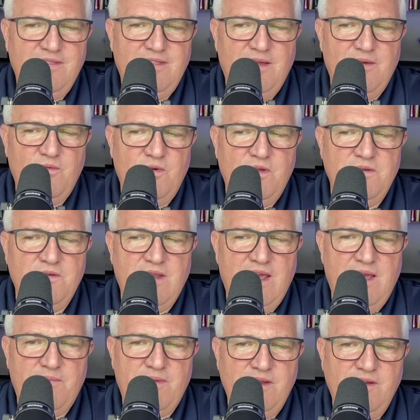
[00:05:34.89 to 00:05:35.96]
that wouldn't
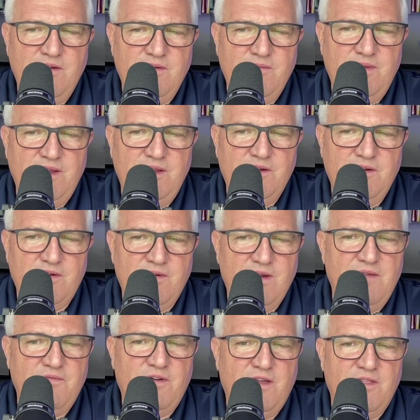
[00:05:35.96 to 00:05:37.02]
happen to be your
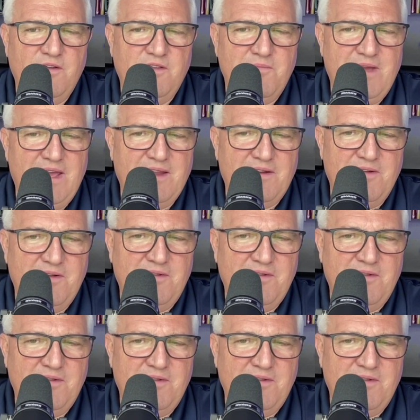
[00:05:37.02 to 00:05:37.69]
grandfather in the background.